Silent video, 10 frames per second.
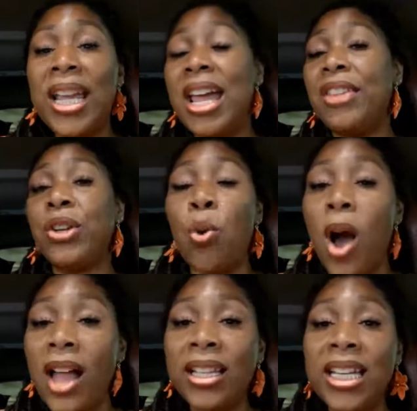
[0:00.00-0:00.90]
and the
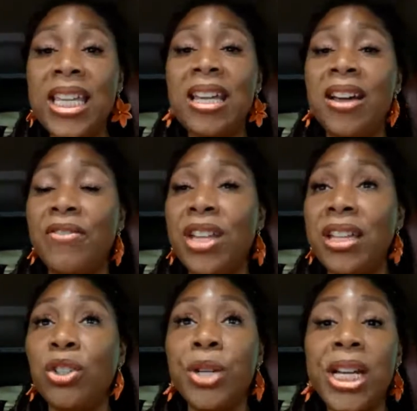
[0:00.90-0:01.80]
quality of
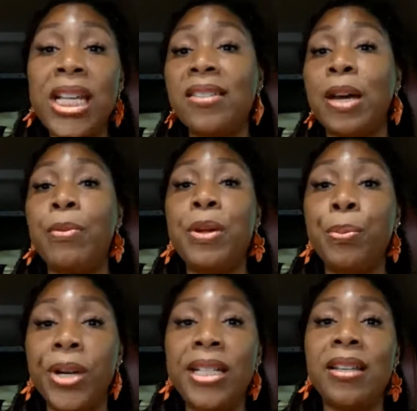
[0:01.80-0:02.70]
ingredients that we
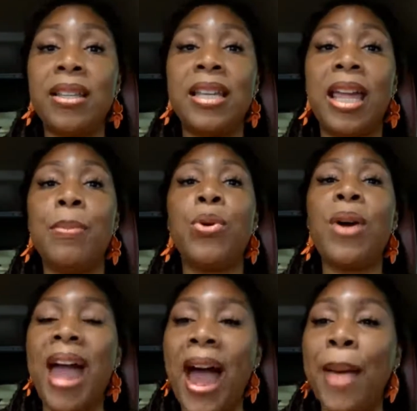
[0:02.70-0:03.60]
bring to the table
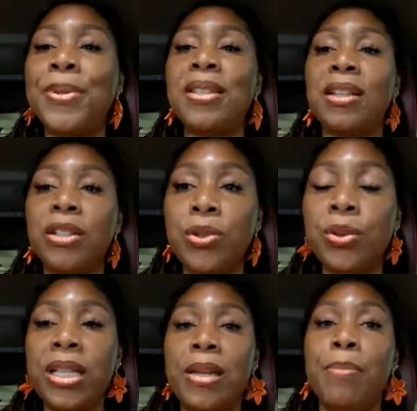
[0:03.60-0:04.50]

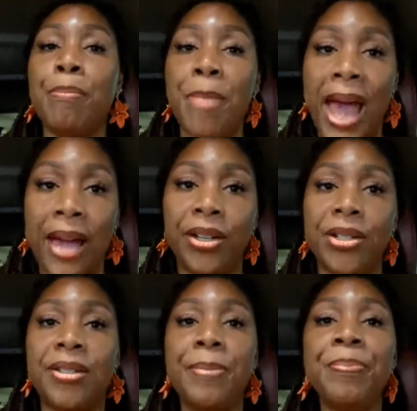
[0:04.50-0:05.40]
absolutely
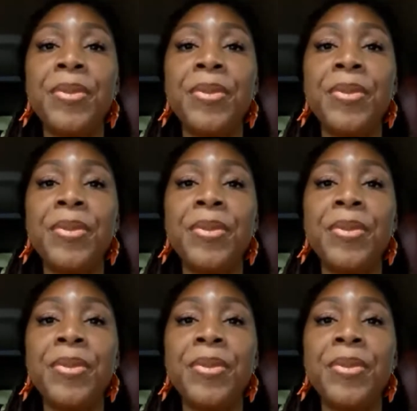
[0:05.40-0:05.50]
matters.